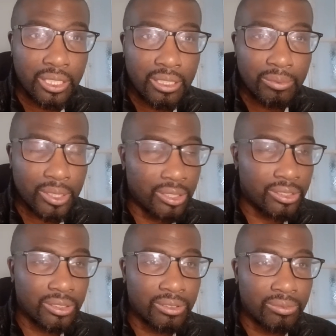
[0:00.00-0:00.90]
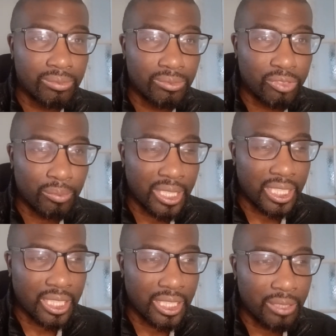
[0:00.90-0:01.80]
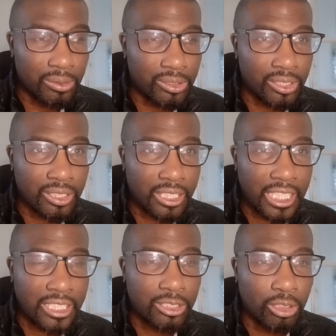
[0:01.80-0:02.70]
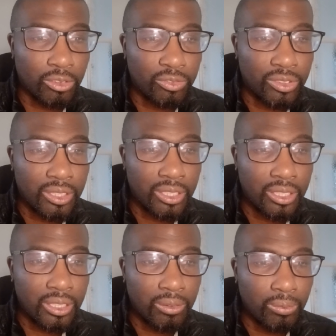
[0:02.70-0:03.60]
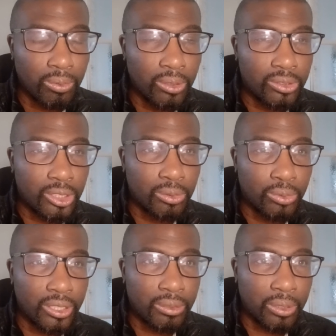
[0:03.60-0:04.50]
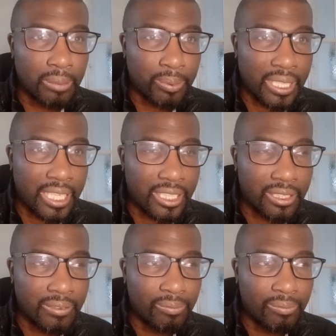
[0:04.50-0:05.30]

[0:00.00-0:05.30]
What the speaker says: because for me, it was just a case of, what do you really want to play?